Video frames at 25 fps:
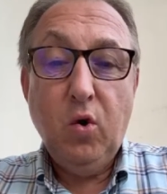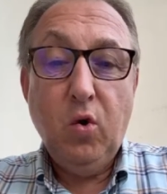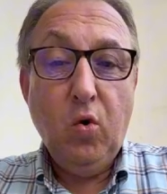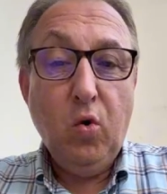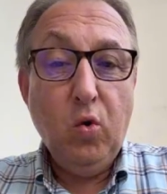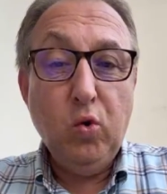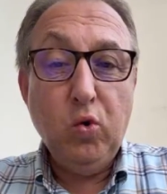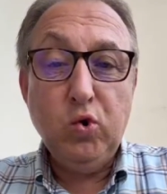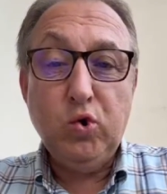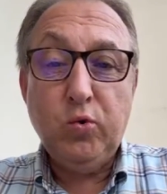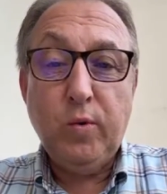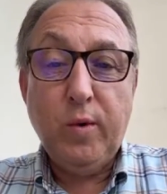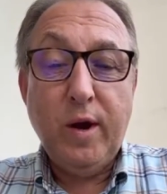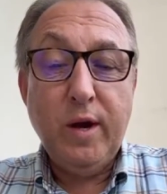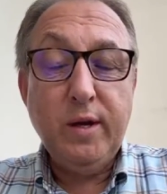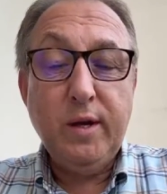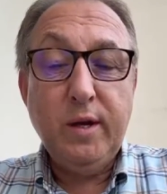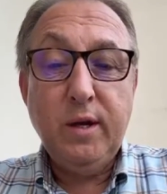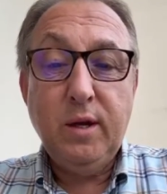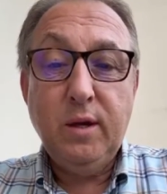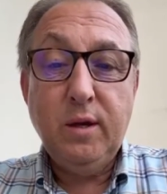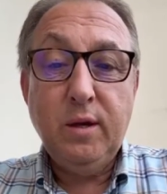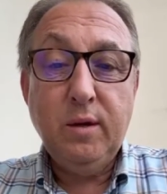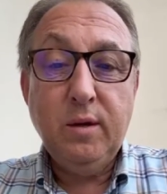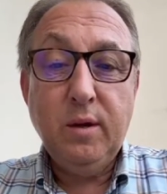horse
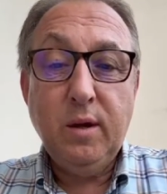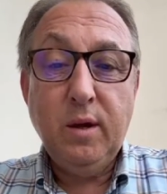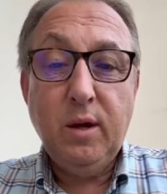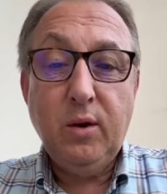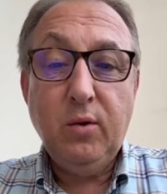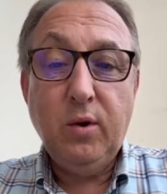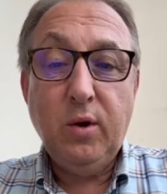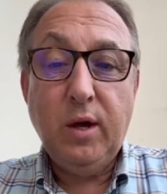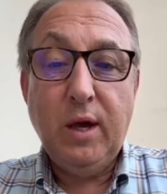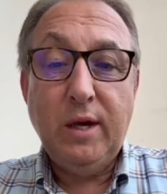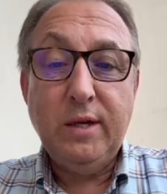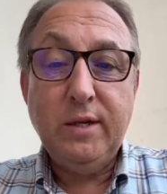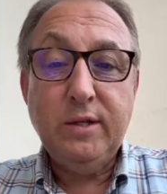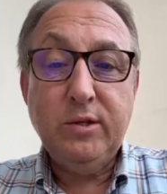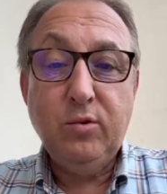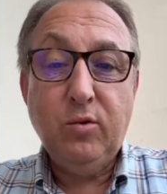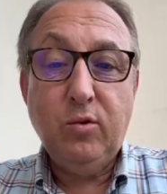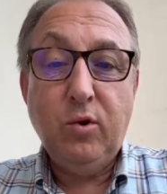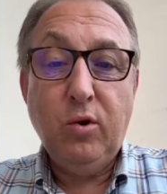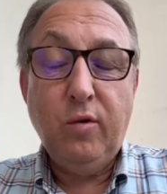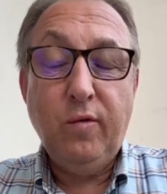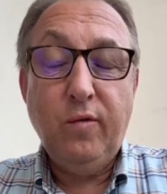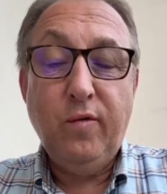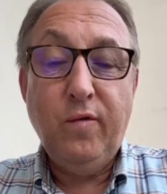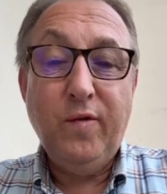riding in the
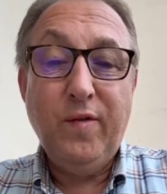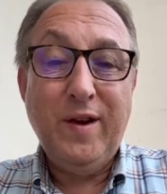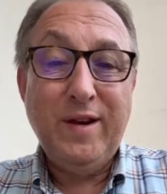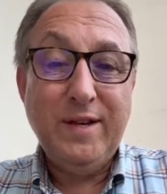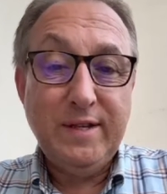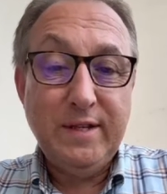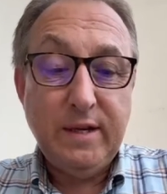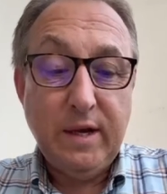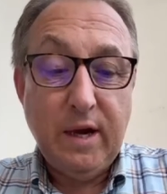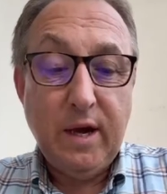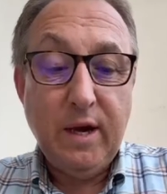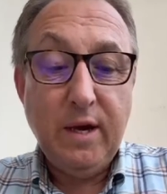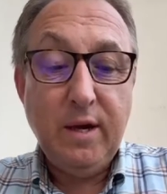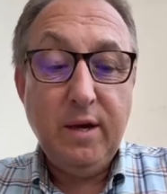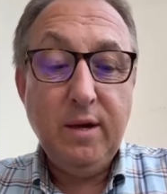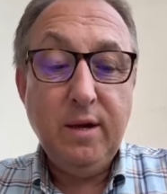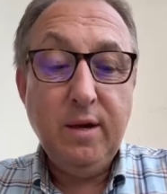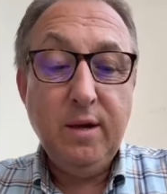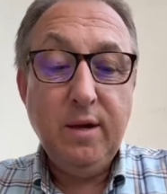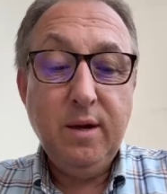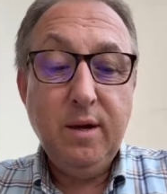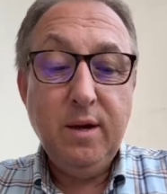castle of Versailles,